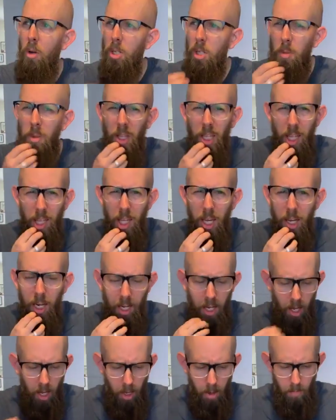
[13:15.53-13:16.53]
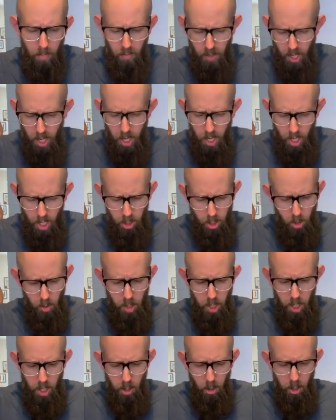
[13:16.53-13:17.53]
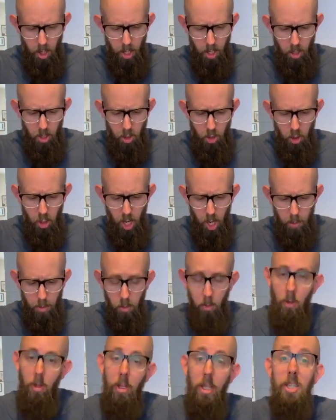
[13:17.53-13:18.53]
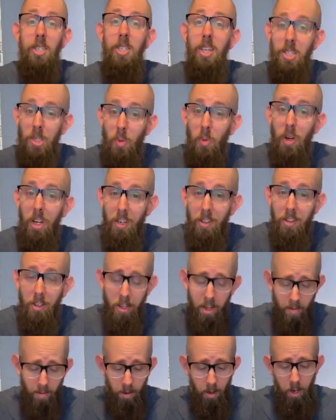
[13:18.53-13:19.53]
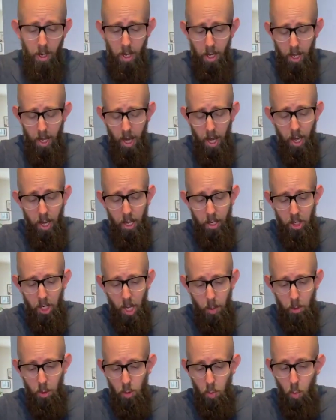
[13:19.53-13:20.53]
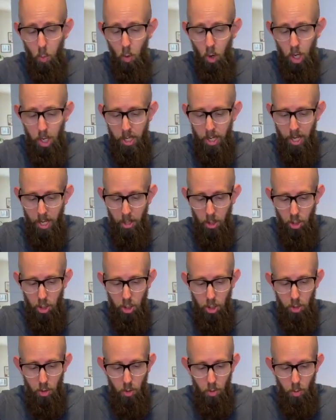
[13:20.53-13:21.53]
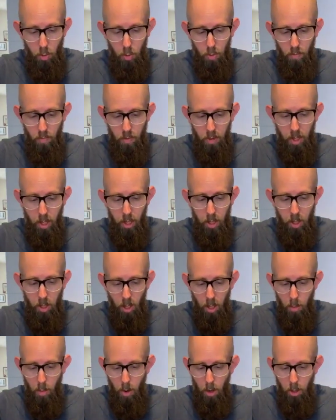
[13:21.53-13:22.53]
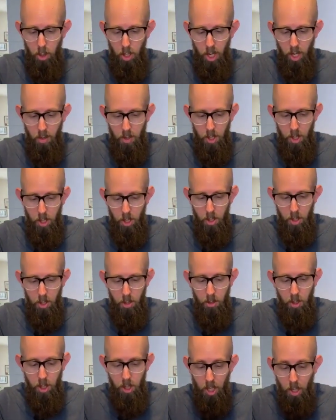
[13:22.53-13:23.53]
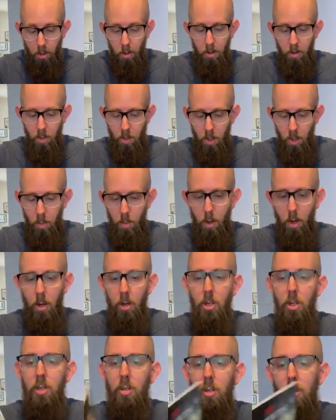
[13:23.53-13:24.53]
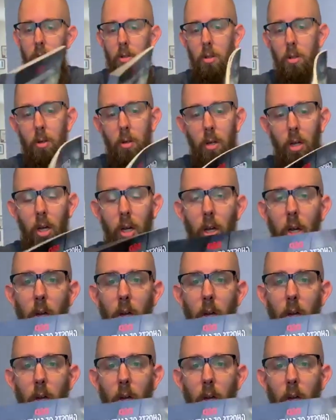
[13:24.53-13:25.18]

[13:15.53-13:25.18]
or something like that. And so here is oh, it says it right on the cover. Chapters 1 and 2, Saltmarsh and the Sinister Secret of Saltmarsh. These are the